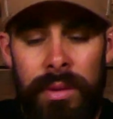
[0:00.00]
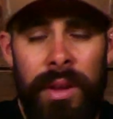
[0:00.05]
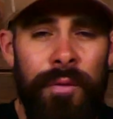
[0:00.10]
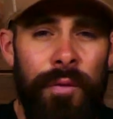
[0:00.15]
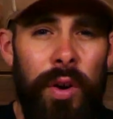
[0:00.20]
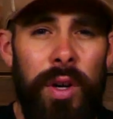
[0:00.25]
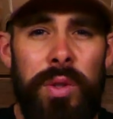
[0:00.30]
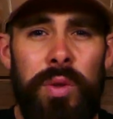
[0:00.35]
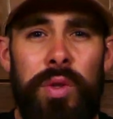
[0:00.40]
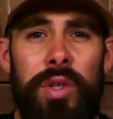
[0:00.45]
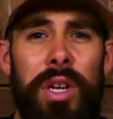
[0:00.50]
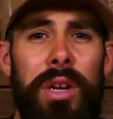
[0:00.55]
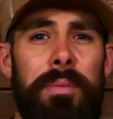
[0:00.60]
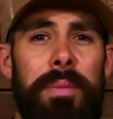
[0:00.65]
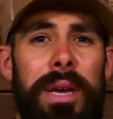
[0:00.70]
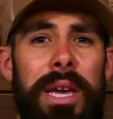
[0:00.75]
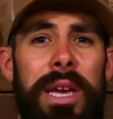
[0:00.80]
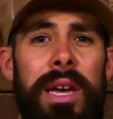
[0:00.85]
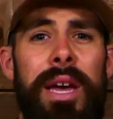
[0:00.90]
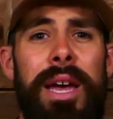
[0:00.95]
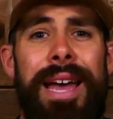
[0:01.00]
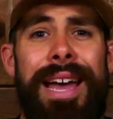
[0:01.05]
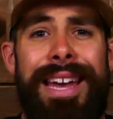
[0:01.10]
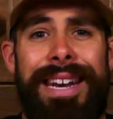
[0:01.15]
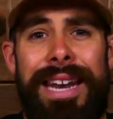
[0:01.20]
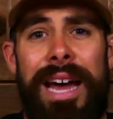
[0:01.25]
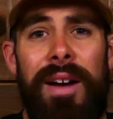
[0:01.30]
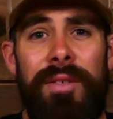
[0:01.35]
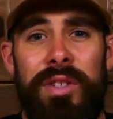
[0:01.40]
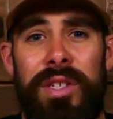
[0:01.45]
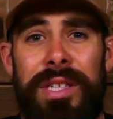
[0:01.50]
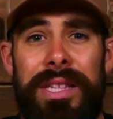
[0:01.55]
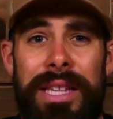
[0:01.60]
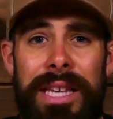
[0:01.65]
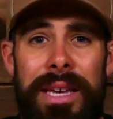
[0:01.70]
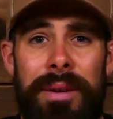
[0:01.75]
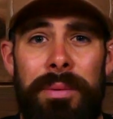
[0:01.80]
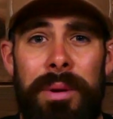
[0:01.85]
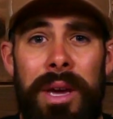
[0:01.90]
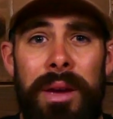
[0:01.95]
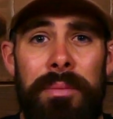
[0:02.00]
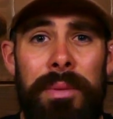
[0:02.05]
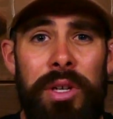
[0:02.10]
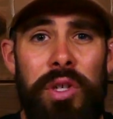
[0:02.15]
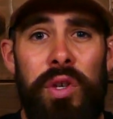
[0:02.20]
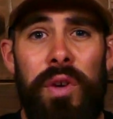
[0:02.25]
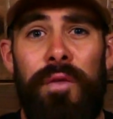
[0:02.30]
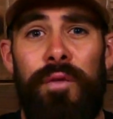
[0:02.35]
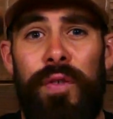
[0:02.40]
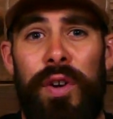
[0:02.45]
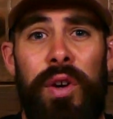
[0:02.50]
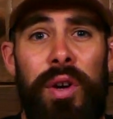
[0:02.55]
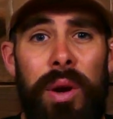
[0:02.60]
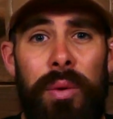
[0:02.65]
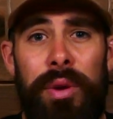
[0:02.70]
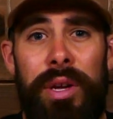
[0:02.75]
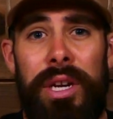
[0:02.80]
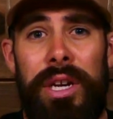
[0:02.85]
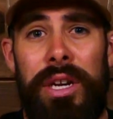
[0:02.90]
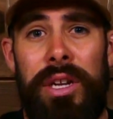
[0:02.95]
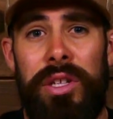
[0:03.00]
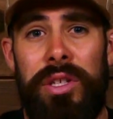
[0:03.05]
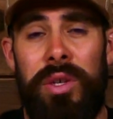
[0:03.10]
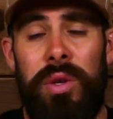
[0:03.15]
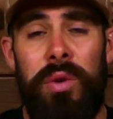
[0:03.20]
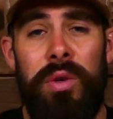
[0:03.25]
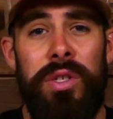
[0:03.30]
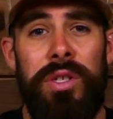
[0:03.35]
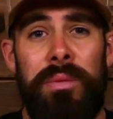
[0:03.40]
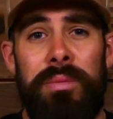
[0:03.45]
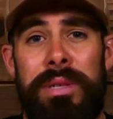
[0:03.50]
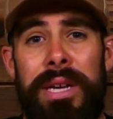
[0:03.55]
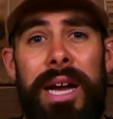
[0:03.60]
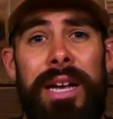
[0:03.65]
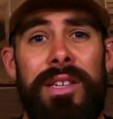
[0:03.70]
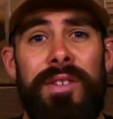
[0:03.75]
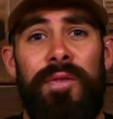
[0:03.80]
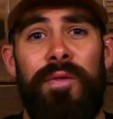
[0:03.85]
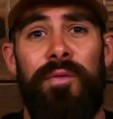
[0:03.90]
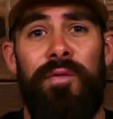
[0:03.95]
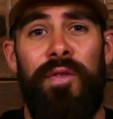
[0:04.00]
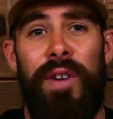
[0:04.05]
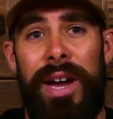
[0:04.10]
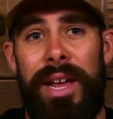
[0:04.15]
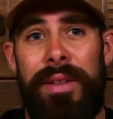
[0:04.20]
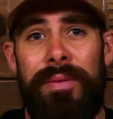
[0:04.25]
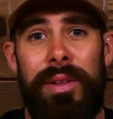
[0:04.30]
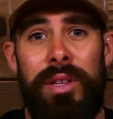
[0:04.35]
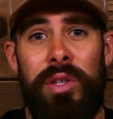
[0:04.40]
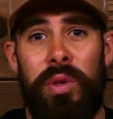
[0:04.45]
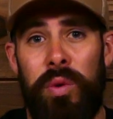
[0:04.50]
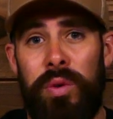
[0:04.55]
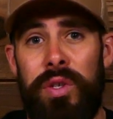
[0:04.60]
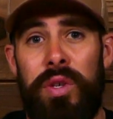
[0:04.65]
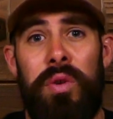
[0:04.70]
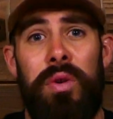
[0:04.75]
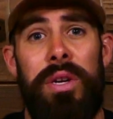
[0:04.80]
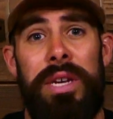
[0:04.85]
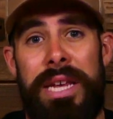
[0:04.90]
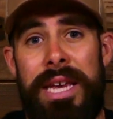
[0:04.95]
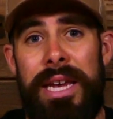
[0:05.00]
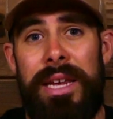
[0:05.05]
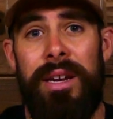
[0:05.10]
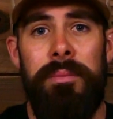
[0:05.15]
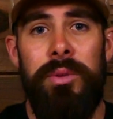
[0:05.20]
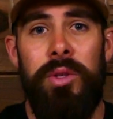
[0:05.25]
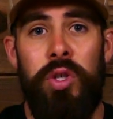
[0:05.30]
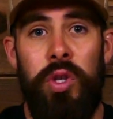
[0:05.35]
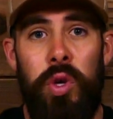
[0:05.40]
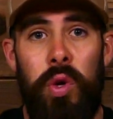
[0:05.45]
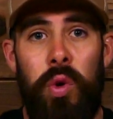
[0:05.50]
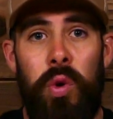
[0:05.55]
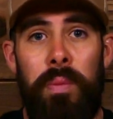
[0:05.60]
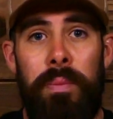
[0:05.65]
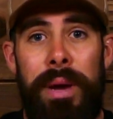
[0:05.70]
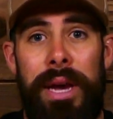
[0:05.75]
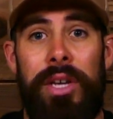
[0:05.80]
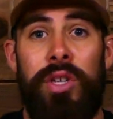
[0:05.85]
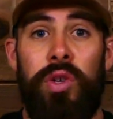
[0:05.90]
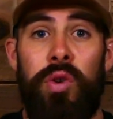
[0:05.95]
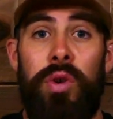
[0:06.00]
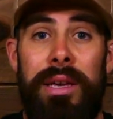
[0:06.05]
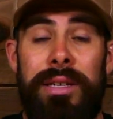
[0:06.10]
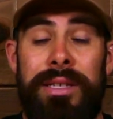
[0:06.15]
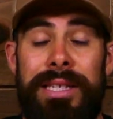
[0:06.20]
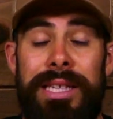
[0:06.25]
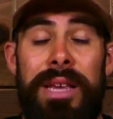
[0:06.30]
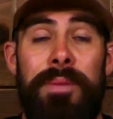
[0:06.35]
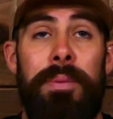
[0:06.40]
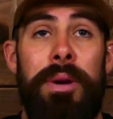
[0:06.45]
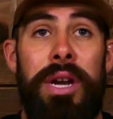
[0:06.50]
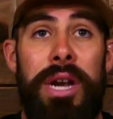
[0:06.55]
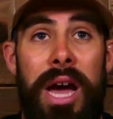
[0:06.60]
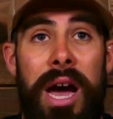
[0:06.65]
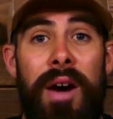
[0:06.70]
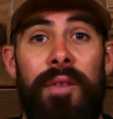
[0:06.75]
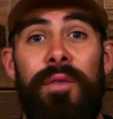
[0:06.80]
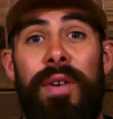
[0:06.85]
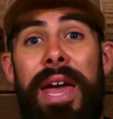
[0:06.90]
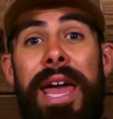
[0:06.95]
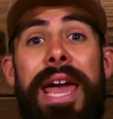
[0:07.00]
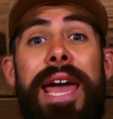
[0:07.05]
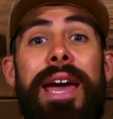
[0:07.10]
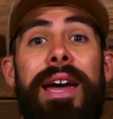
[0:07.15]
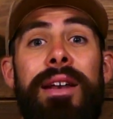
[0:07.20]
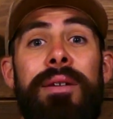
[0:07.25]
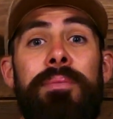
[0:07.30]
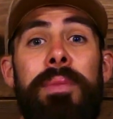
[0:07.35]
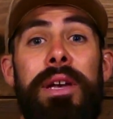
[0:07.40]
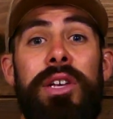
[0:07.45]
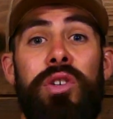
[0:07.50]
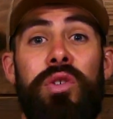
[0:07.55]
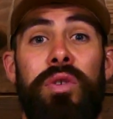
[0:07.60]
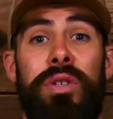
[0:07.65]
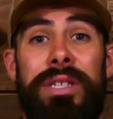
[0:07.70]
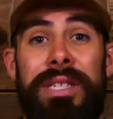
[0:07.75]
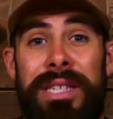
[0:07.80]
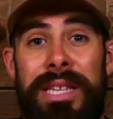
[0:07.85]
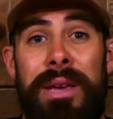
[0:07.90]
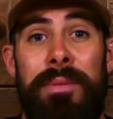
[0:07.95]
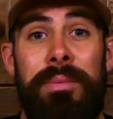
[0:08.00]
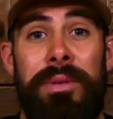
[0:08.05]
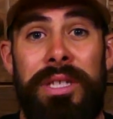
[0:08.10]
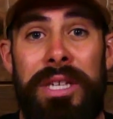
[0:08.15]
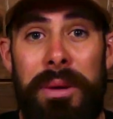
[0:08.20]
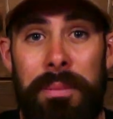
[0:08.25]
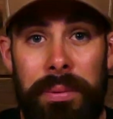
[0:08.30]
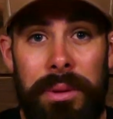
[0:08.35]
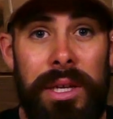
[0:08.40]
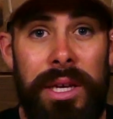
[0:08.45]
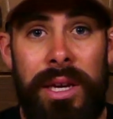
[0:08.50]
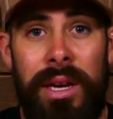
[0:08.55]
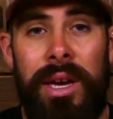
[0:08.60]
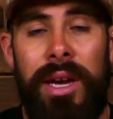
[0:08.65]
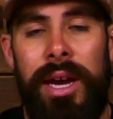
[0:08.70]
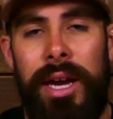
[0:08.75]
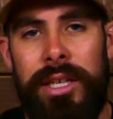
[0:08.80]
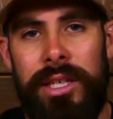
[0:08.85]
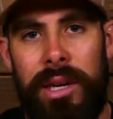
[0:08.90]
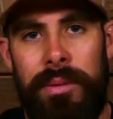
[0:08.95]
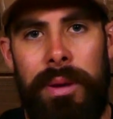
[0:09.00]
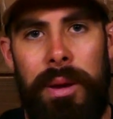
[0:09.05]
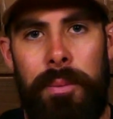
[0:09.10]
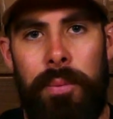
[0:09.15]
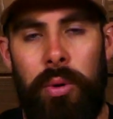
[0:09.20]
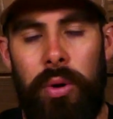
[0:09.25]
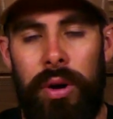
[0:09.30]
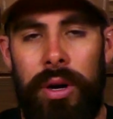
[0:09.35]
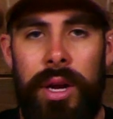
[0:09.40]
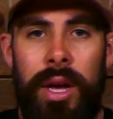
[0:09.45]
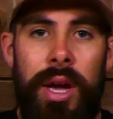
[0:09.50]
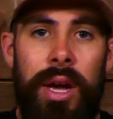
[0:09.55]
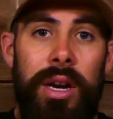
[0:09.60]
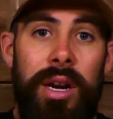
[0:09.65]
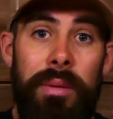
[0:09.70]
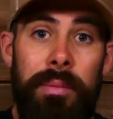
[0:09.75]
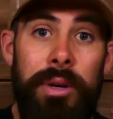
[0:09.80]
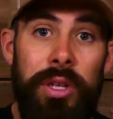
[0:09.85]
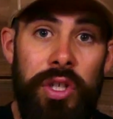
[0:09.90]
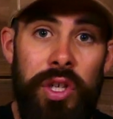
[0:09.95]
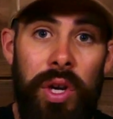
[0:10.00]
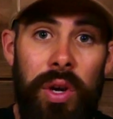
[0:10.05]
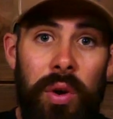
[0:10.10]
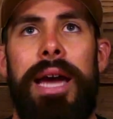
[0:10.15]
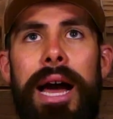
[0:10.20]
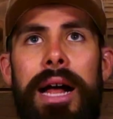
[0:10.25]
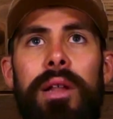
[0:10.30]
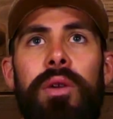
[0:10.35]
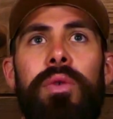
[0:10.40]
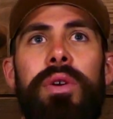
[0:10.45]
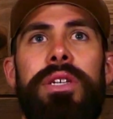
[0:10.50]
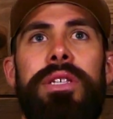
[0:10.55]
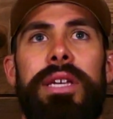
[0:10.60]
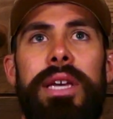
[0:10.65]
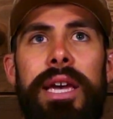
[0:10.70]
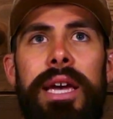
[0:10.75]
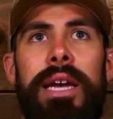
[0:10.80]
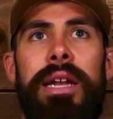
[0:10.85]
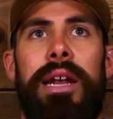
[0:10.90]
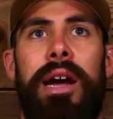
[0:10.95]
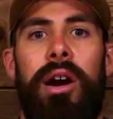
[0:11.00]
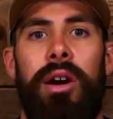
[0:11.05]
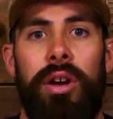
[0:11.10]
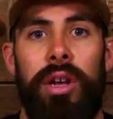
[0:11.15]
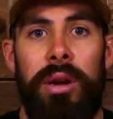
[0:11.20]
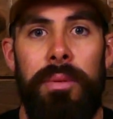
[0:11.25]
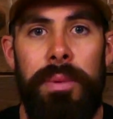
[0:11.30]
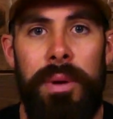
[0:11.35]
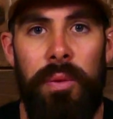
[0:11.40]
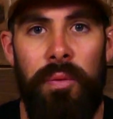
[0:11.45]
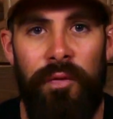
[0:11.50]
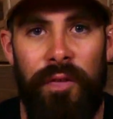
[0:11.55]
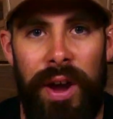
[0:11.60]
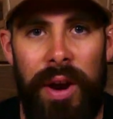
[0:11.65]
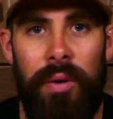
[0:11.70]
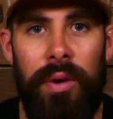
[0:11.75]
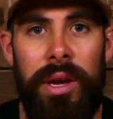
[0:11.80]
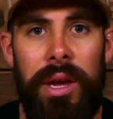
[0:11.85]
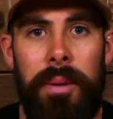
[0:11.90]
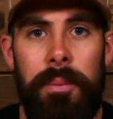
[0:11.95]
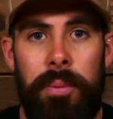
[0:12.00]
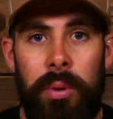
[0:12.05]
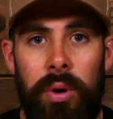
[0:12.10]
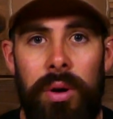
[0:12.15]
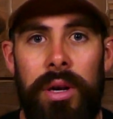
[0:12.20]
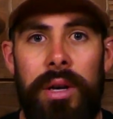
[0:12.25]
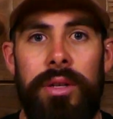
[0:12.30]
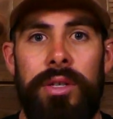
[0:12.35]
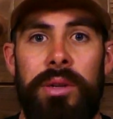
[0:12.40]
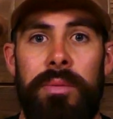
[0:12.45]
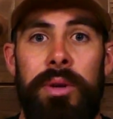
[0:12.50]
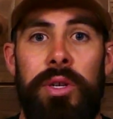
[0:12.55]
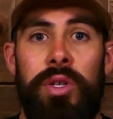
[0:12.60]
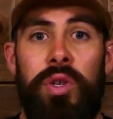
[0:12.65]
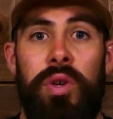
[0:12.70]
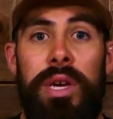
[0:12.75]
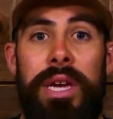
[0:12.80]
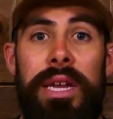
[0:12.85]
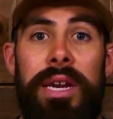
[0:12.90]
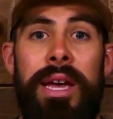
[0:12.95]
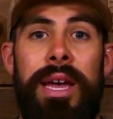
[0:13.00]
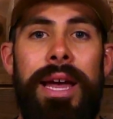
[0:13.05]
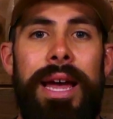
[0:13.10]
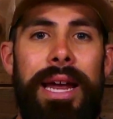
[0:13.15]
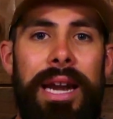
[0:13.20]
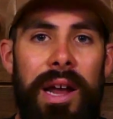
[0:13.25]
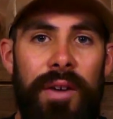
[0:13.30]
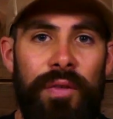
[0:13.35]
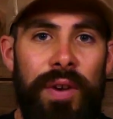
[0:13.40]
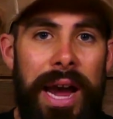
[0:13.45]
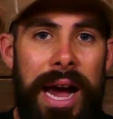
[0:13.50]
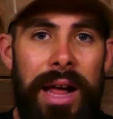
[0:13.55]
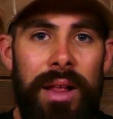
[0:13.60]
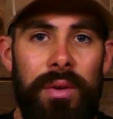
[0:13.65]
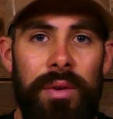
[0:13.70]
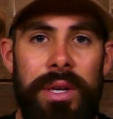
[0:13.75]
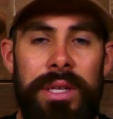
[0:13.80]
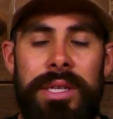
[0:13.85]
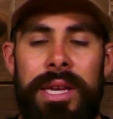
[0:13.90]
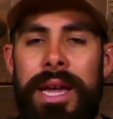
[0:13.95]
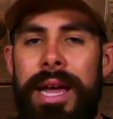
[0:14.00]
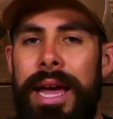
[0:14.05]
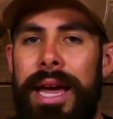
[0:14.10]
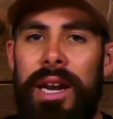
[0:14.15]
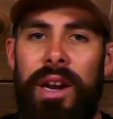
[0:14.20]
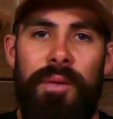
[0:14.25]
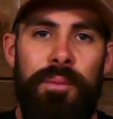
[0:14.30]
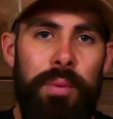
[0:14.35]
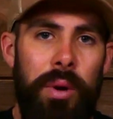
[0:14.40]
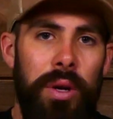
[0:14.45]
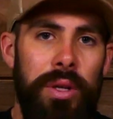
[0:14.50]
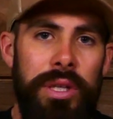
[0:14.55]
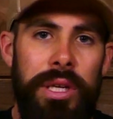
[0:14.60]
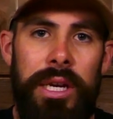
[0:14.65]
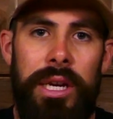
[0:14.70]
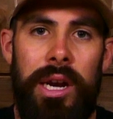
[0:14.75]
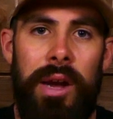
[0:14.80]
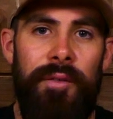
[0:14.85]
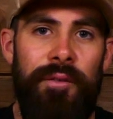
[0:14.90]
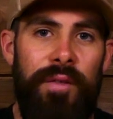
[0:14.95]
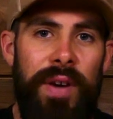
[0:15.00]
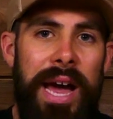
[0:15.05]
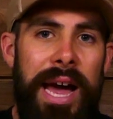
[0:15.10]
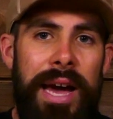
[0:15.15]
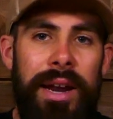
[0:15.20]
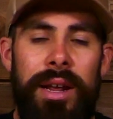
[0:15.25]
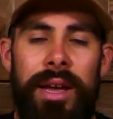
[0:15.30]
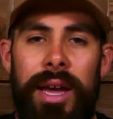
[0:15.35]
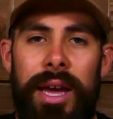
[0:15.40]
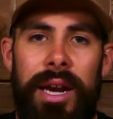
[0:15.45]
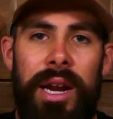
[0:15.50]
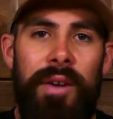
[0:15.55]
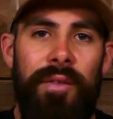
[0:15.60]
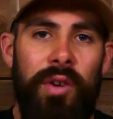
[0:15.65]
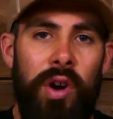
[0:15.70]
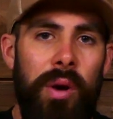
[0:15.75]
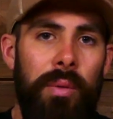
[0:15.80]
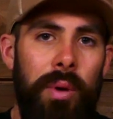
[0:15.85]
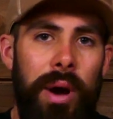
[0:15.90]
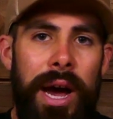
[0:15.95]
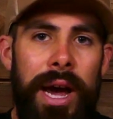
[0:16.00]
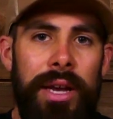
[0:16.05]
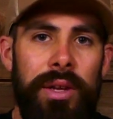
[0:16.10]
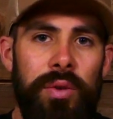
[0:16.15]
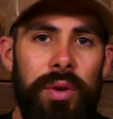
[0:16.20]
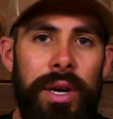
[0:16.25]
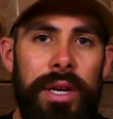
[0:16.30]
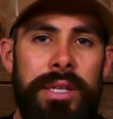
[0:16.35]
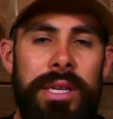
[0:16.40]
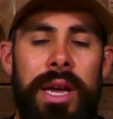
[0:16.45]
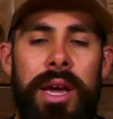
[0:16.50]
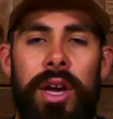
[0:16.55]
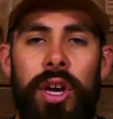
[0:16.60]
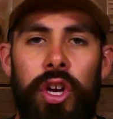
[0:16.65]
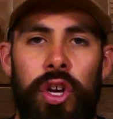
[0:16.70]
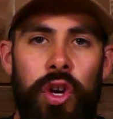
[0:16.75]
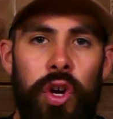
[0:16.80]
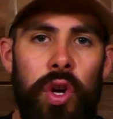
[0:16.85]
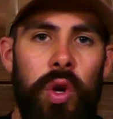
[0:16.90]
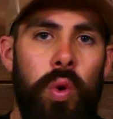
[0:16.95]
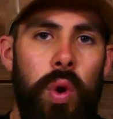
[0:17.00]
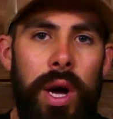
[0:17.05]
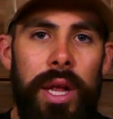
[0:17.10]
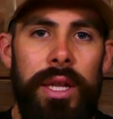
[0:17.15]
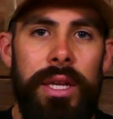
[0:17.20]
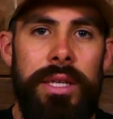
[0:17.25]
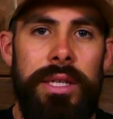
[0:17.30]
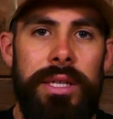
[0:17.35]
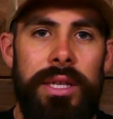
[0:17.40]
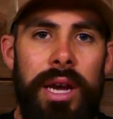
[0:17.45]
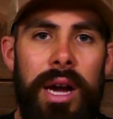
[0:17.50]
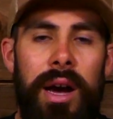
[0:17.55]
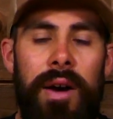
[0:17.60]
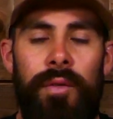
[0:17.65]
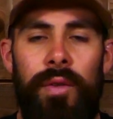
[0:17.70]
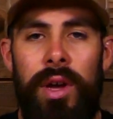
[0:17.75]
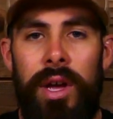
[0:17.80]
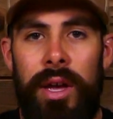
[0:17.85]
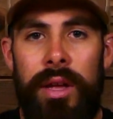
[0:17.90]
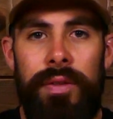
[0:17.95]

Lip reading: First, it's gonna be enough sleep. Make sure you figure out what you need to do. Sometimes finding the tools you need to make sure you sleep enough and make sure you sleep deeply is gonna be important. Number two, calories in are gonna be very important. So make sure you eat enough calories, enough protein, enough fat, enough carbohydrates, good quality stuff.